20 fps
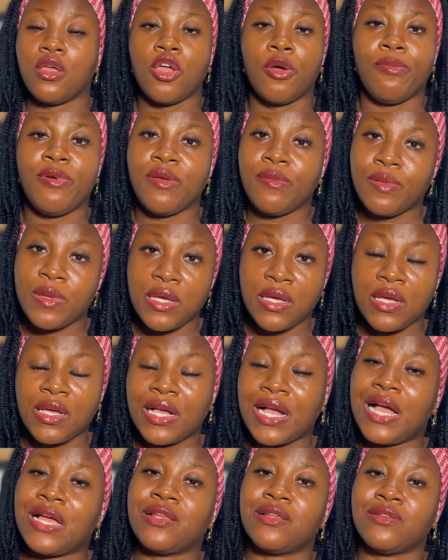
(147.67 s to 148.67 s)
your baby
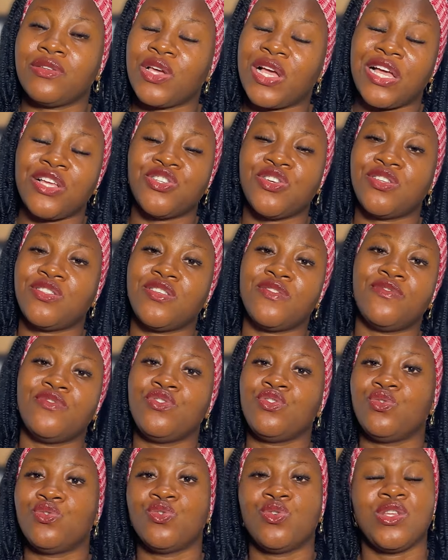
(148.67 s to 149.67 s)
you can just
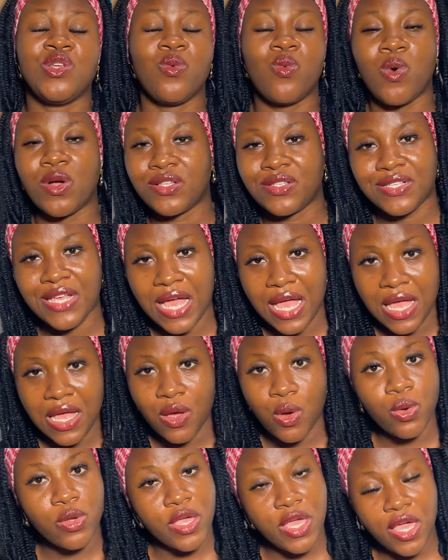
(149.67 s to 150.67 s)
even use only water,
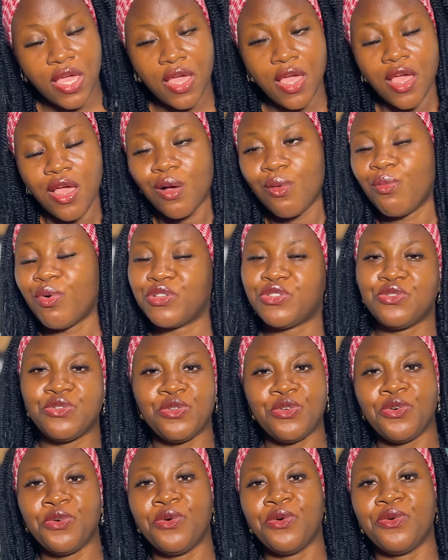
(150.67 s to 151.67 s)
okay? But
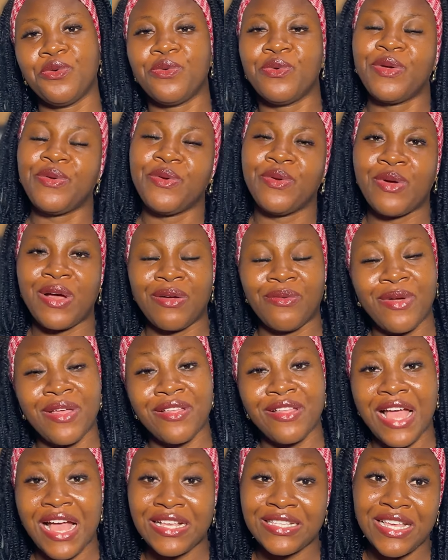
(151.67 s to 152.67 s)

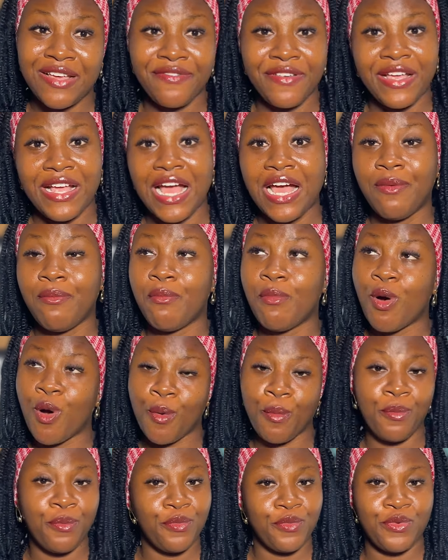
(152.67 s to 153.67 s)
when as African
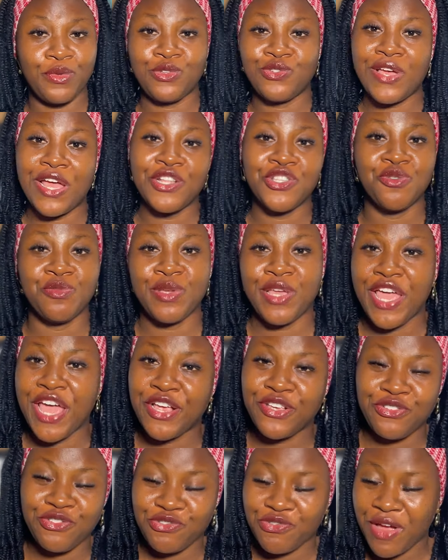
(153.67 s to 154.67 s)
mom, you try to be
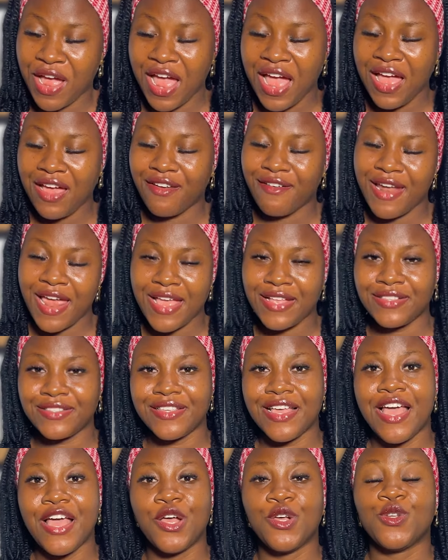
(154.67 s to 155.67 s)
extra, right?
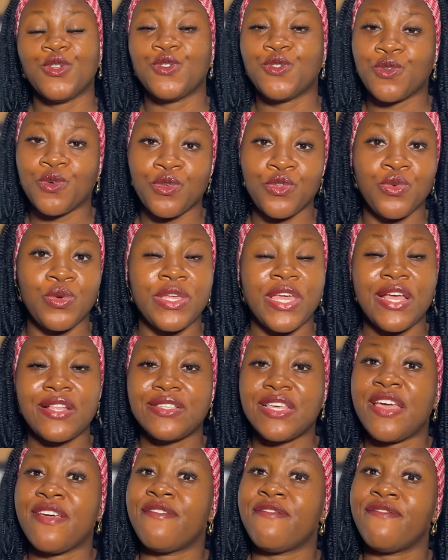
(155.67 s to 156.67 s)
So you
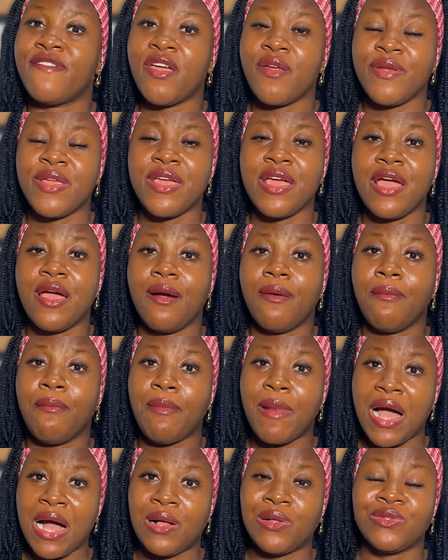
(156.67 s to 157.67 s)
get a very
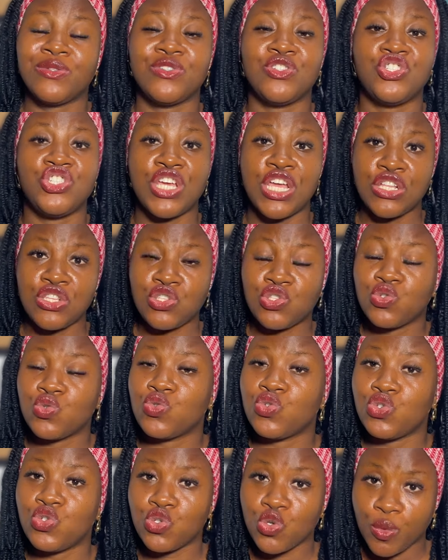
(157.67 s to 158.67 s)
mild,
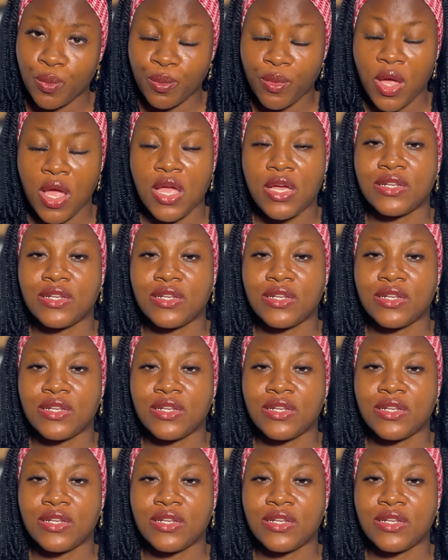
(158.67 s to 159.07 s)
gentle soap